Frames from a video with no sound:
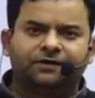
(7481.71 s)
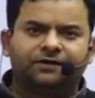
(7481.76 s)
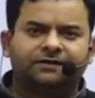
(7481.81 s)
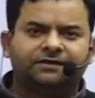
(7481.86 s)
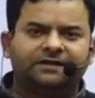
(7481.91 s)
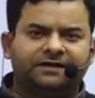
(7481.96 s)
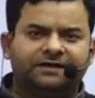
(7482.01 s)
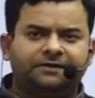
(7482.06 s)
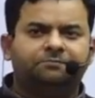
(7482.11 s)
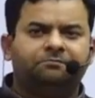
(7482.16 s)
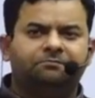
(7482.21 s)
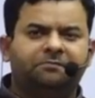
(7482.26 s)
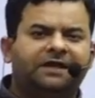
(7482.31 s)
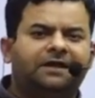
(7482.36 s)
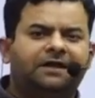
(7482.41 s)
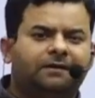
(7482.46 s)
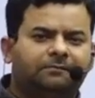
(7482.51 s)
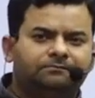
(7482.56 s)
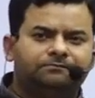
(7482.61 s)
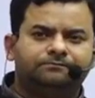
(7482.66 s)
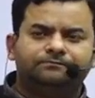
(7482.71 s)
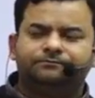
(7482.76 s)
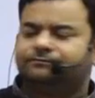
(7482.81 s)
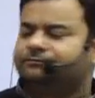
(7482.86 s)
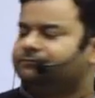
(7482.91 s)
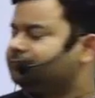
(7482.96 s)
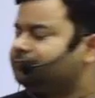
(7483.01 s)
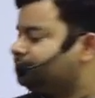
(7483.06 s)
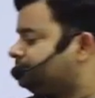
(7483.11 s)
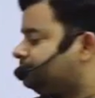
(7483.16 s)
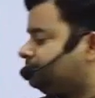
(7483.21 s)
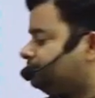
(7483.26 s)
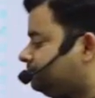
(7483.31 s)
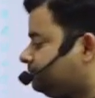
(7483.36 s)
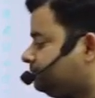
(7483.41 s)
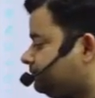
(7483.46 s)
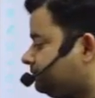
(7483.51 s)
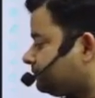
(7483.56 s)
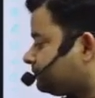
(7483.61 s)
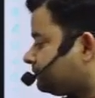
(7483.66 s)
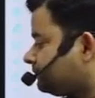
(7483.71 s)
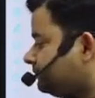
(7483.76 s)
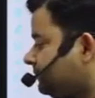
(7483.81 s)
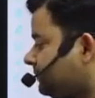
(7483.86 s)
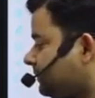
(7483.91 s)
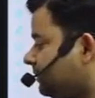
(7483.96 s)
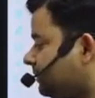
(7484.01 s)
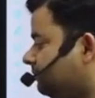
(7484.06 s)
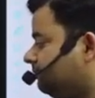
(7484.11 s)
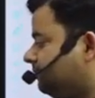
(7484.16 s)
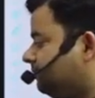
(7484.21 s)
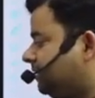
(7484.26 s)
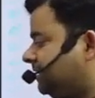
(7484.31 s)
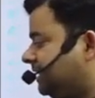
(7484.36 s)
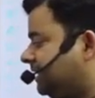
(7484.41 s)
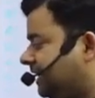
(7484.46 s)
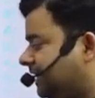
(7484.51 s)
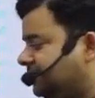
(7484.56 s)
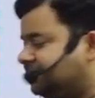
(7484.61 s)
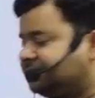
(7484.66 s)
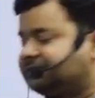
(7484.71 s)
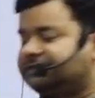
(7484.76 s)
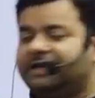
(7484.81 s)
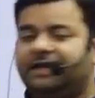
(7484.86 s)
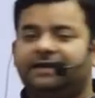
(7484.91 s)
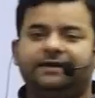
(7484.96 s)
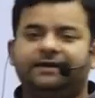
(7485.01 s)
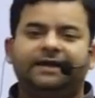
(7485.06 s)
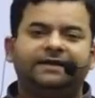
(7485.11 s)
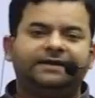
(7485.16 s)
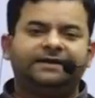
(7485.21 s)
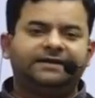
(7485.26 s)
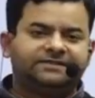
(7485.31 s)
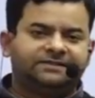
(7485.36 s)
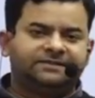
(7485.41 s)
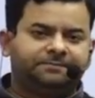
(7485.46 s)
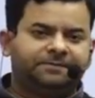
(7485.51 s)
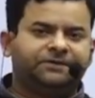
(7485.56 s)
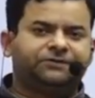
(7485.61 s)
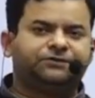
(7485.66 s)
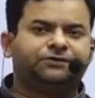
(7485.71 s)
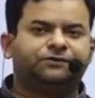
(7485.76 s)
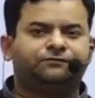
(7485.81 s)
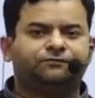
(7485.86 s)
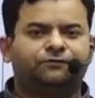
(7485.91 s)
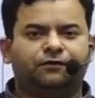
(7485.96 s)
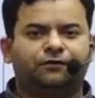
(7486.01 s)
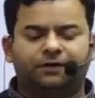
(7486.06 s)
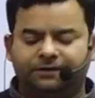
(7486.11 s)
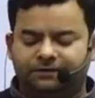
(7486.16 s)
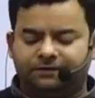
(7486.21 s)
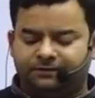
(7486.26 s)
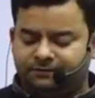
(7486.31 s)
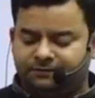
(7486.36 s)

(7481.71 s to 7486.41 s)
it may come. But has an anticipation for it.